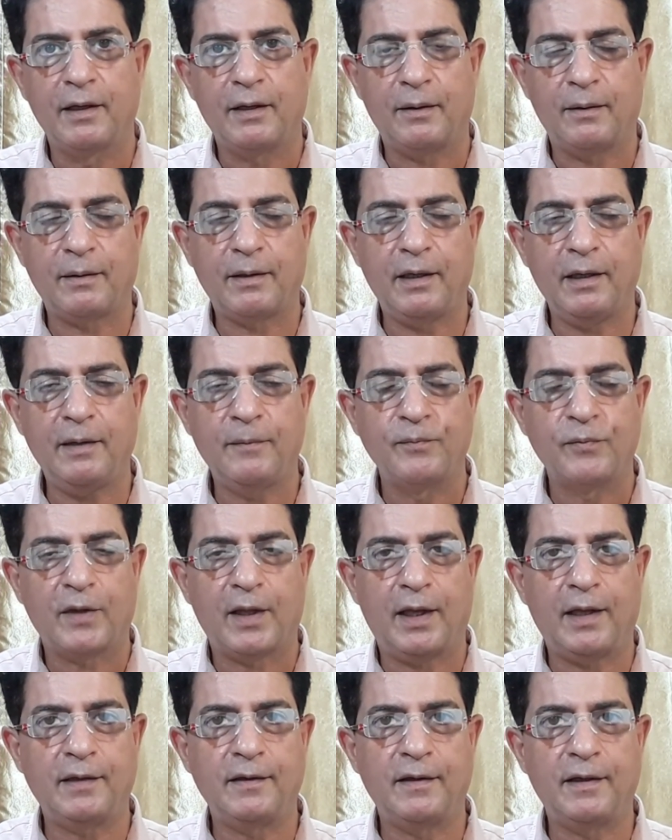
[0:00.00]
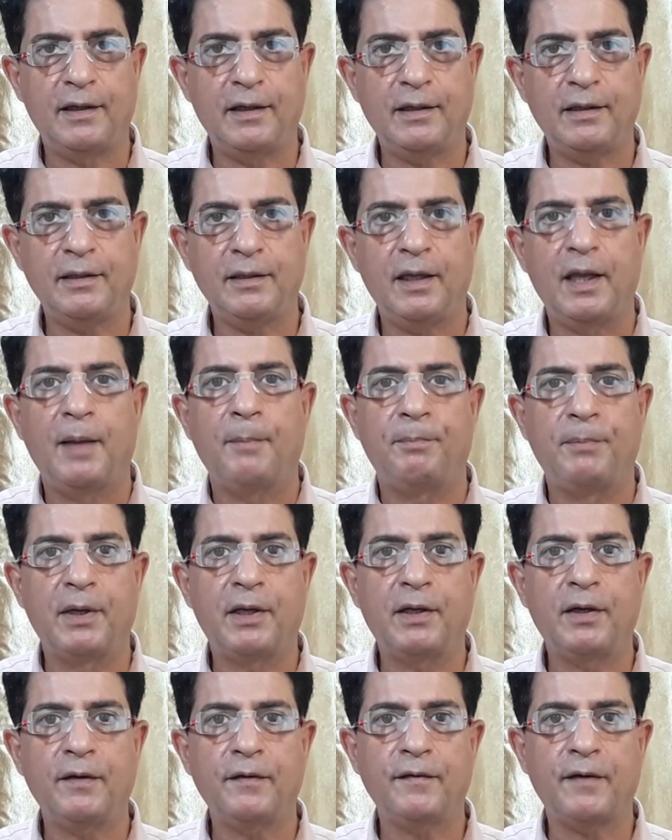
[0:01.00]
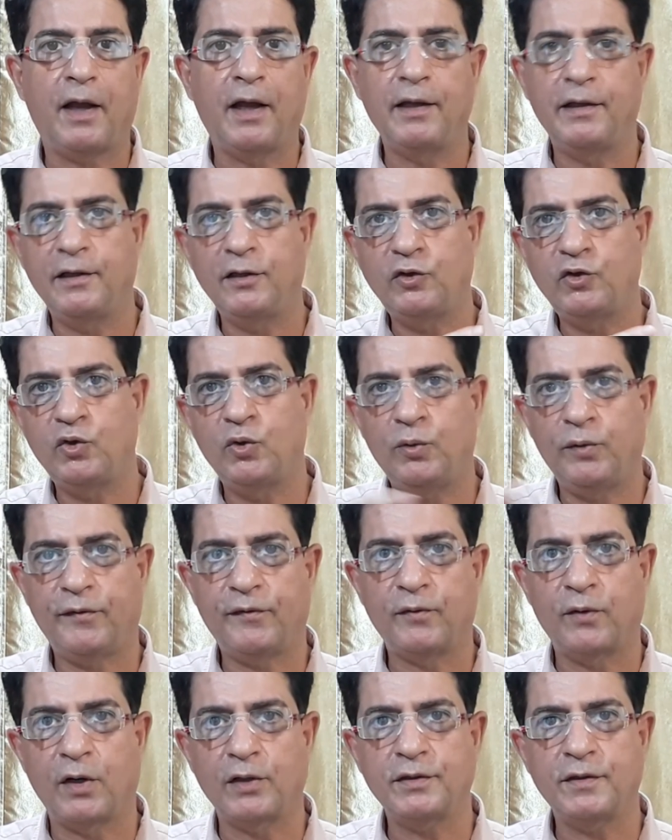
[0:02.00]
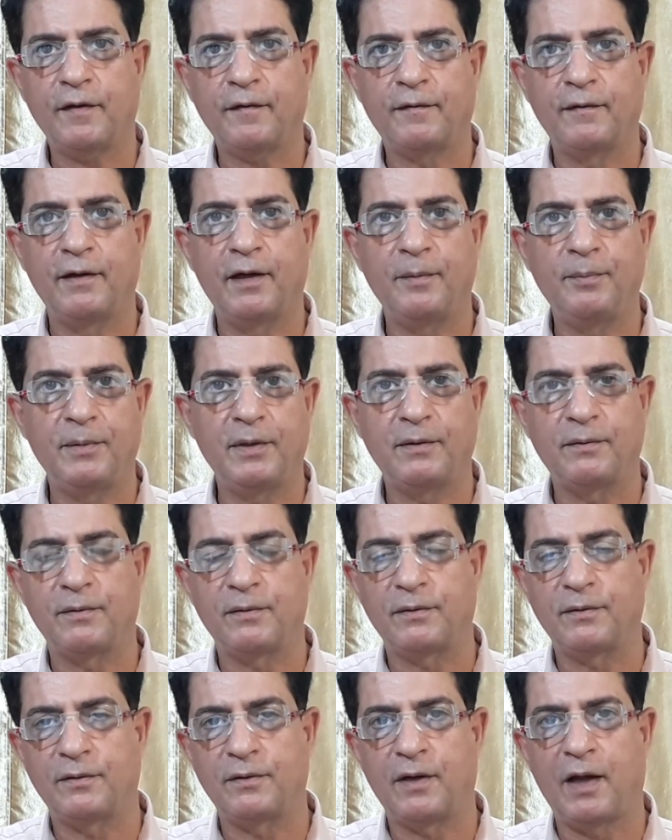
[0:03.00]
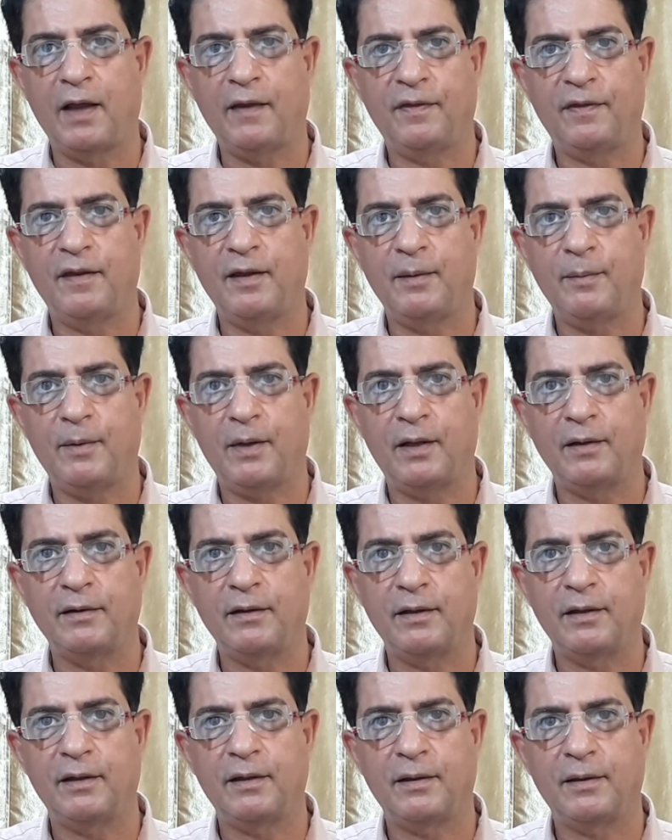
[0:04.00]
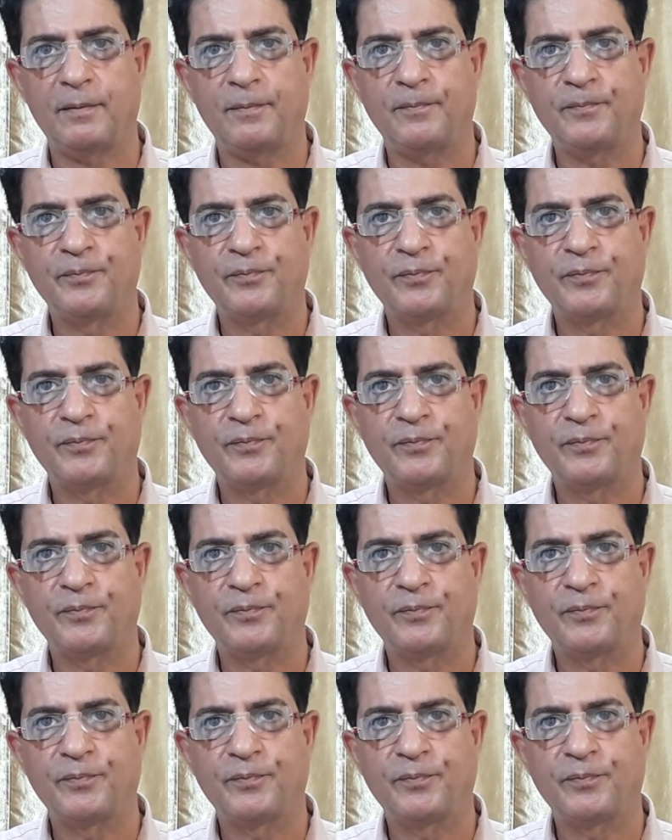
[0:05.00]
okay, and then because I need two structures, let me write them on the